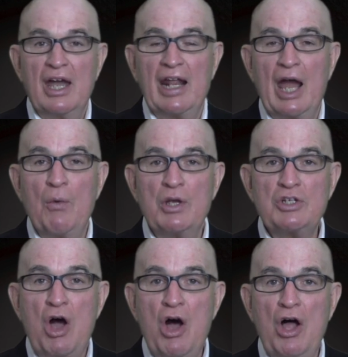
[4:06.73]
and I wish
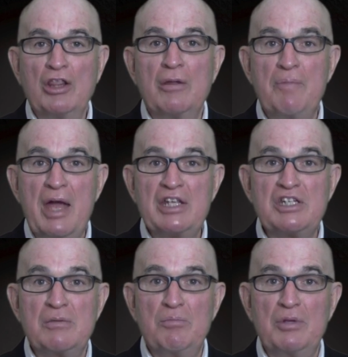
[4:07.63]
all the
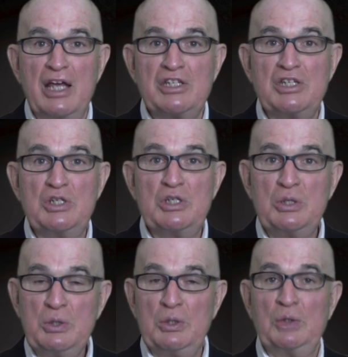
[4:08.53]
best and blessings
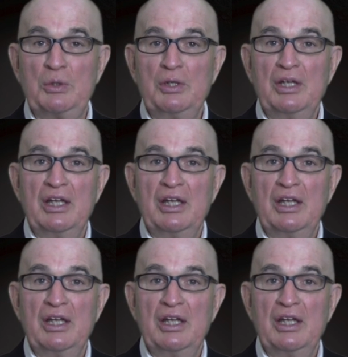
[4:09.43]
to you